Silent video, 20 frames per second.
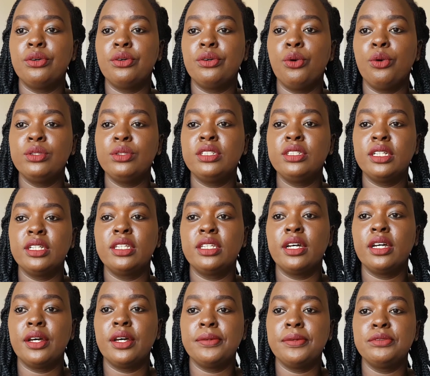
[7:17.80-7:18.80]
holding
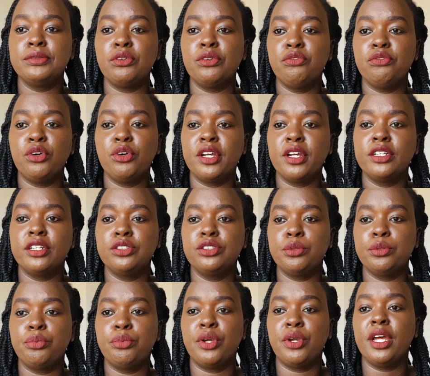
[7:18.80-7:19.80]
the don't forget to
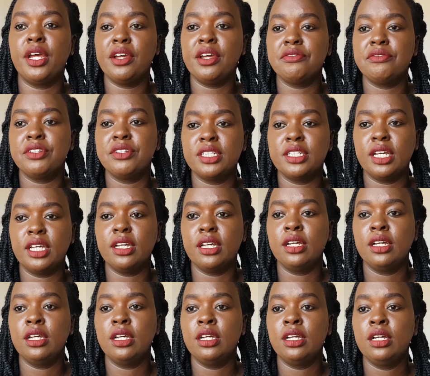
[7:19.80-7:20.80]
pray every day,
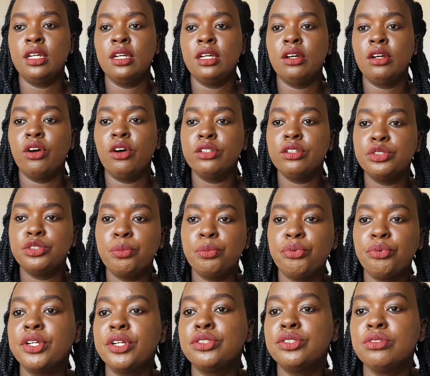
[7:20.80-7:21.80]
or to
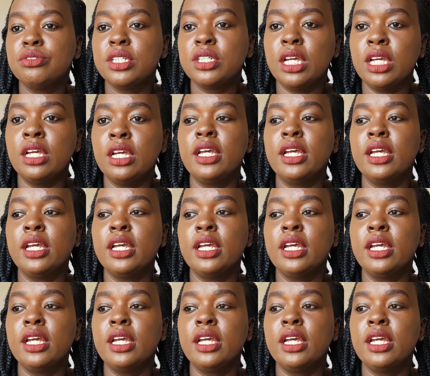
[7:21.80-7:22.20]
pray today.